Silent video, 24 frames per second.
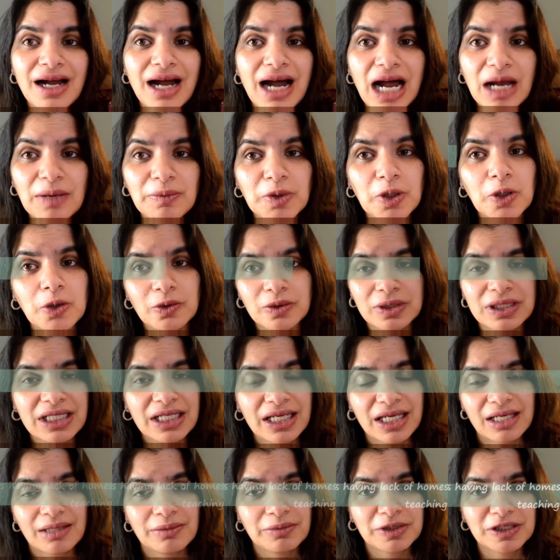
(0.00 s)
I'm only
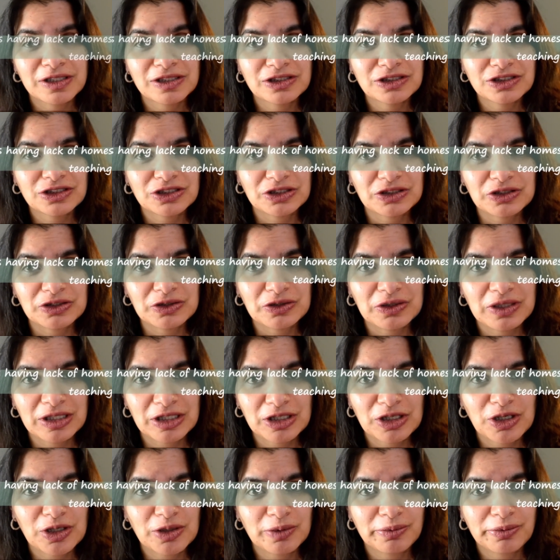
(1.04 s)
able to
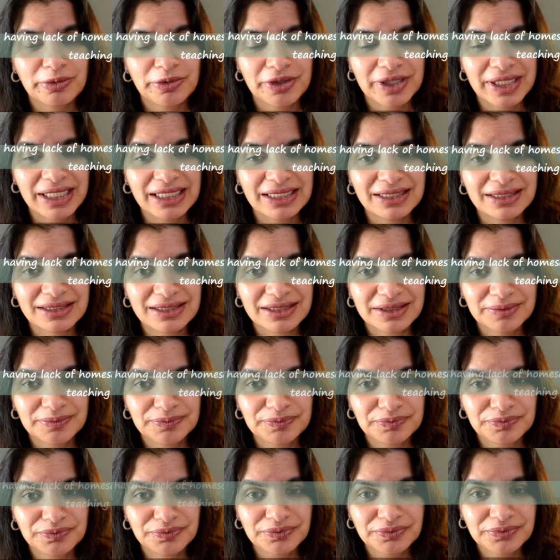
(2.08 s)
incorporate
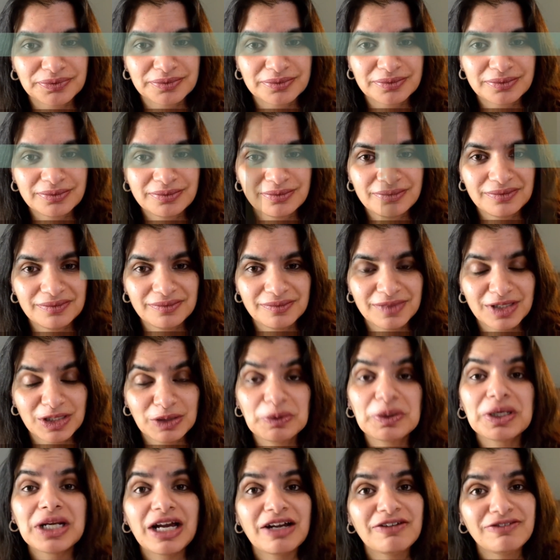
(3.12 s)

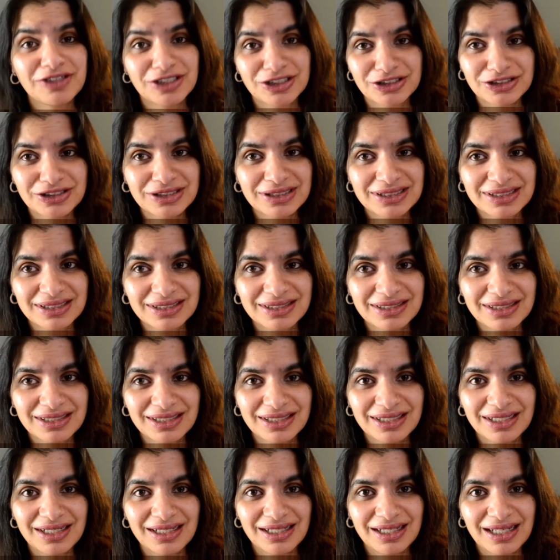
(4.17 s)
what I've learned,
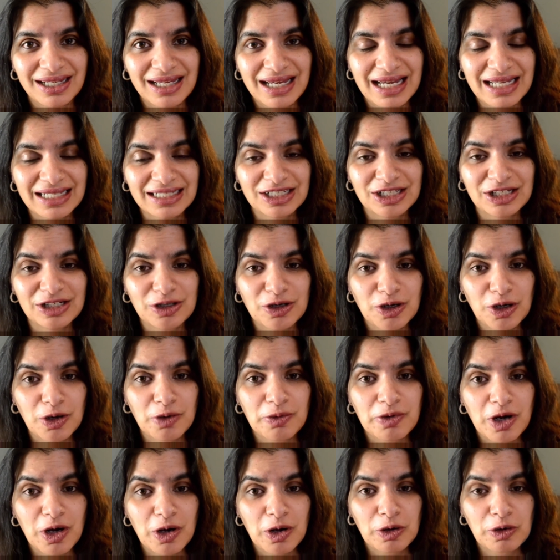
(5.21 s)
and
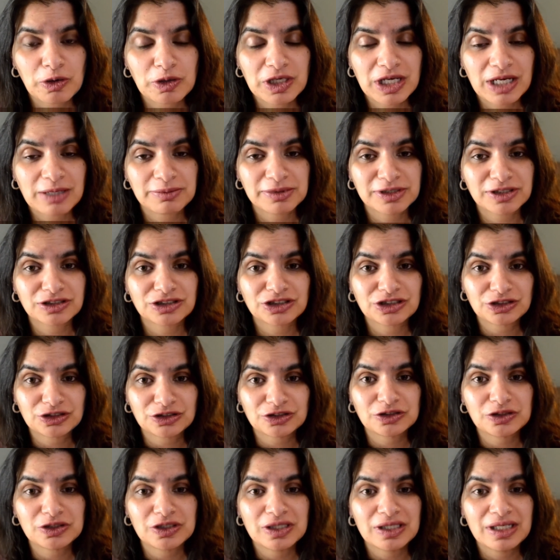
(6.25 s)
only able to